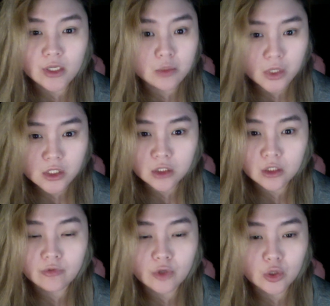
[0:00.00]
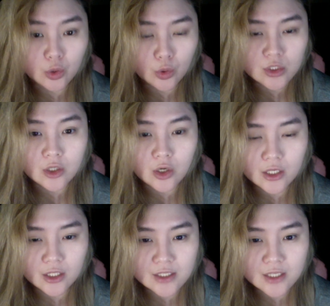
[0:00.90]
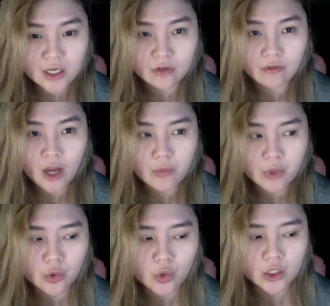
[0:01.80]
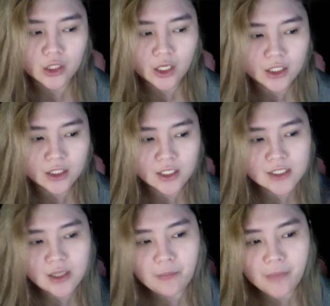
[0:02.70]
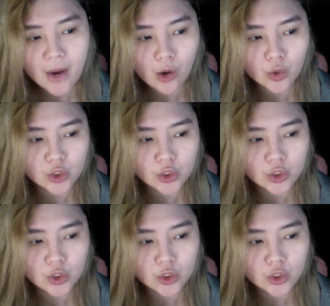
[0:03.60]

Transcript: especially for those that are in the sign of Capricorn, it is about,